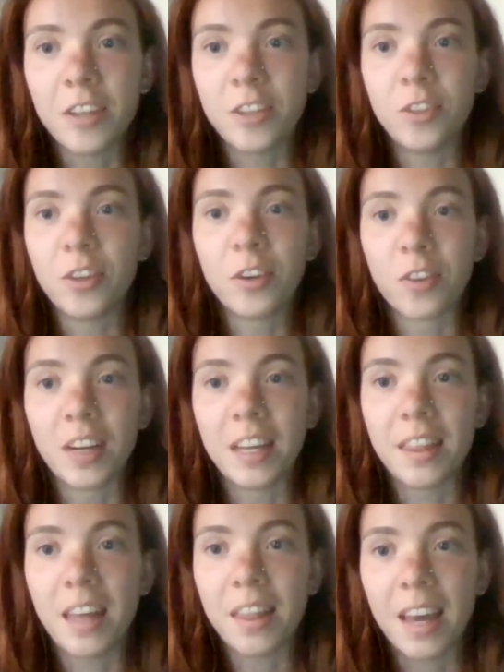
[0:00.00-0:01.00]
I do agree
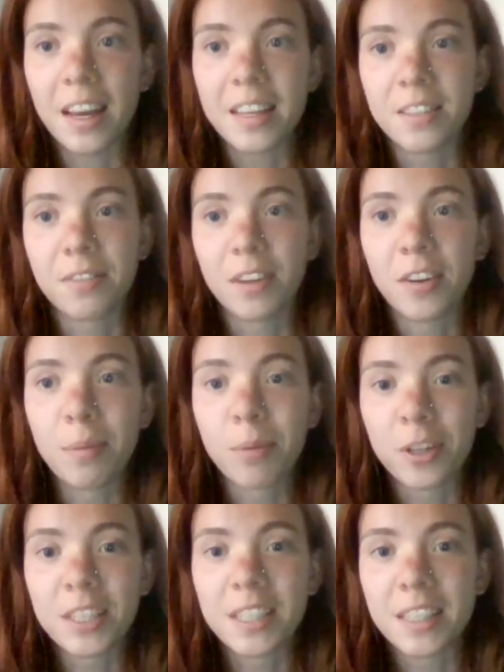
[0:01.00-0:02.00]
that that is a very
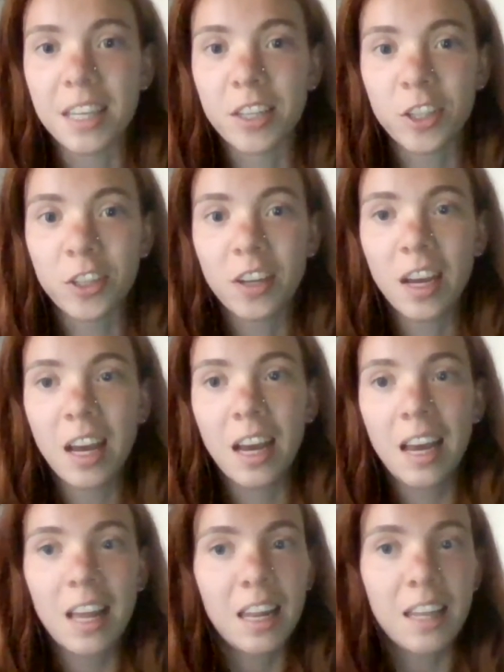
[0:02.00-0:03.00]
important issue.
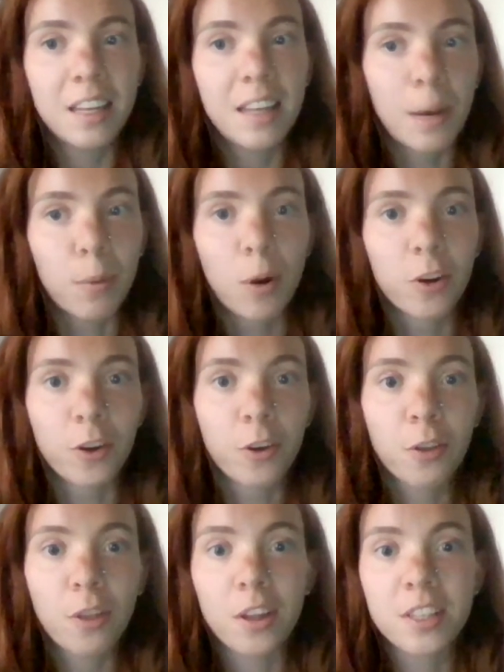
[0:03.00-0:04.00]
Linda, what are
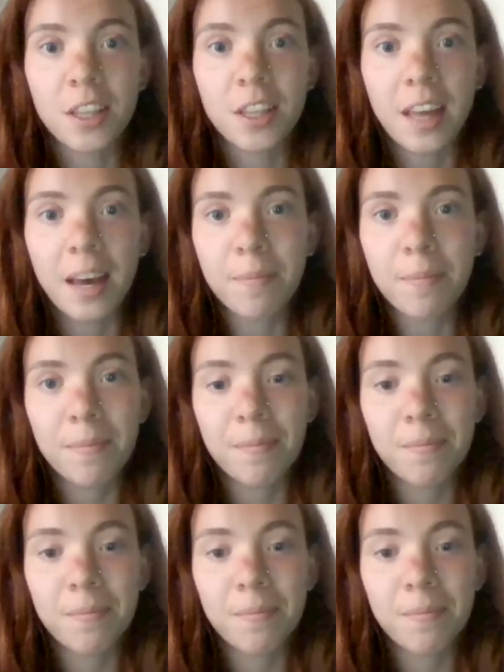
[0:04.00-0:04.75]
your thoughts on that?